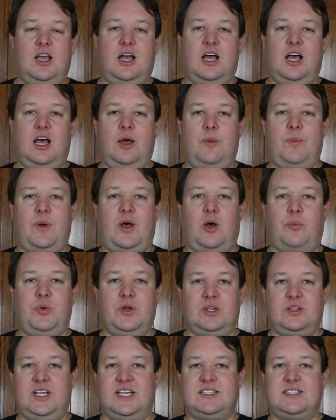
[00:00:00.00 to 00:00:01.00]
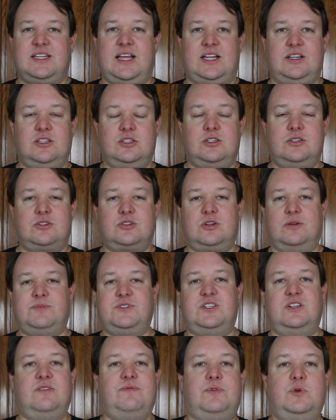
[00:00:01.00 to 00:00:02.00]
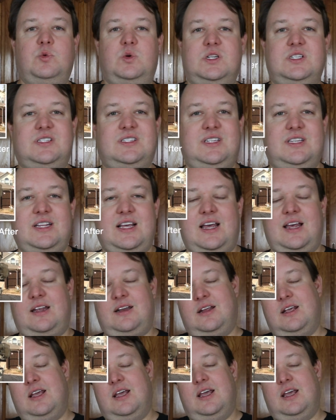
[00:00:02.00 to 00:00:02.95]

I'll put a link to that in the description if you want to see that.